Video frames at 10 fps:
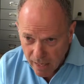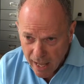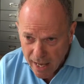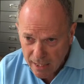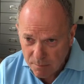
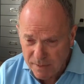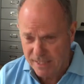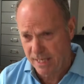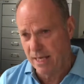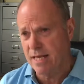and
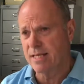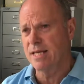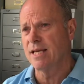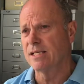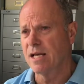particularly
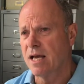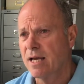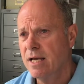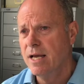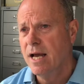things like,
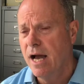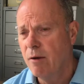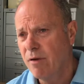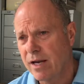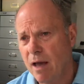
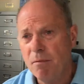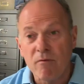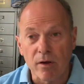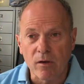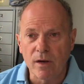we had a couple
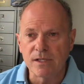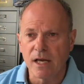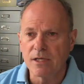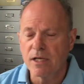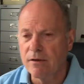of requests
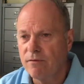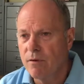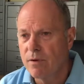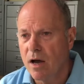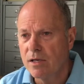actually
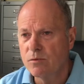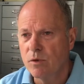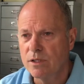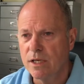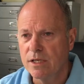from guys
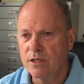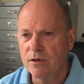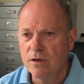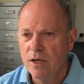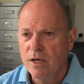wanting
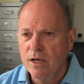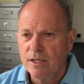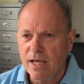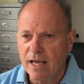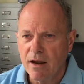to
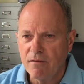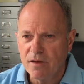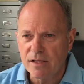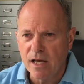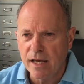take care of
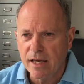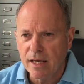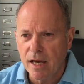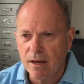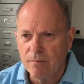things
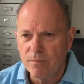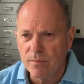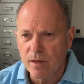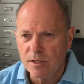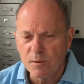like
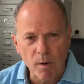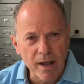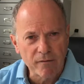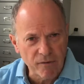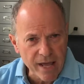
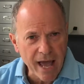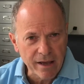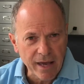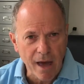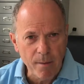spraying
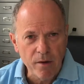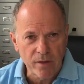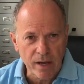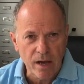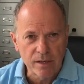freehand camo,
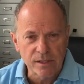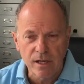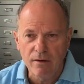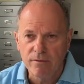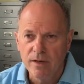that kind of
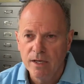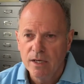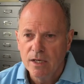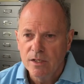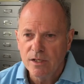stuff.
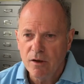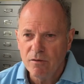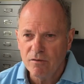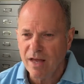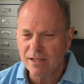
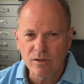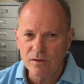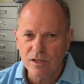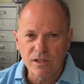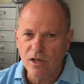So
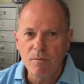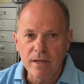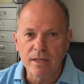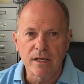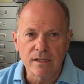there's so
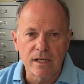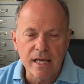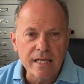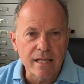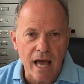many things
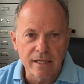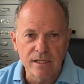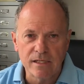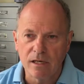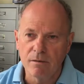in that,
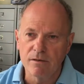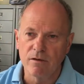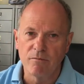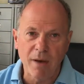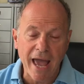in terms
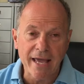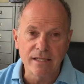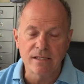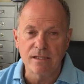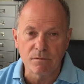of
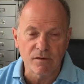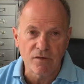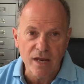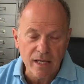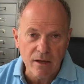paint, in terms of
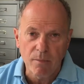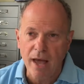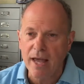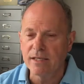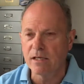thinning your
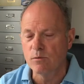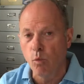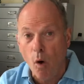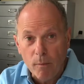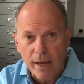paint, in terms of
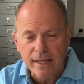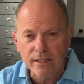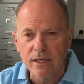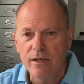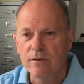what paint
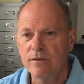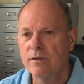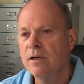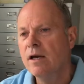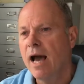to
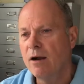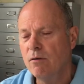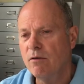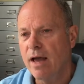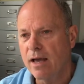use, and
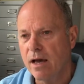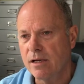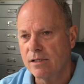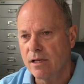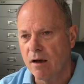all that
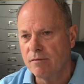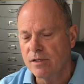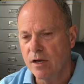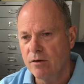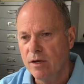kind of stuff.
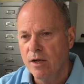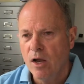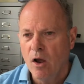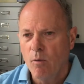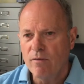So
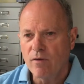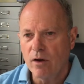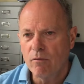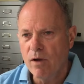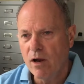we've
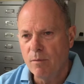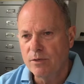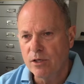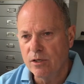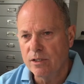got a real
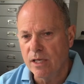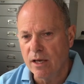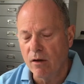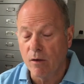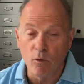opportunity
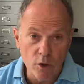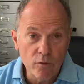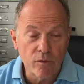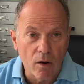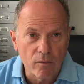here, or
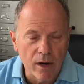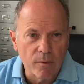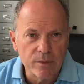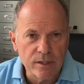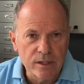you've got a real
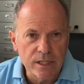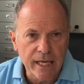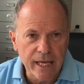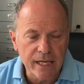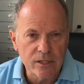opportunity
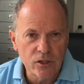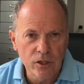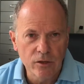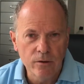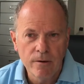here,
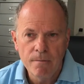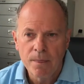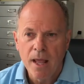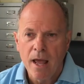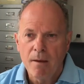to
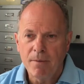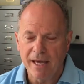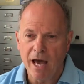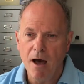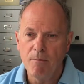
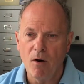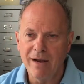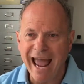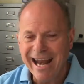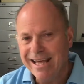pick up
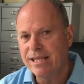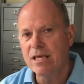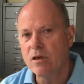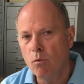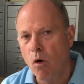on anything you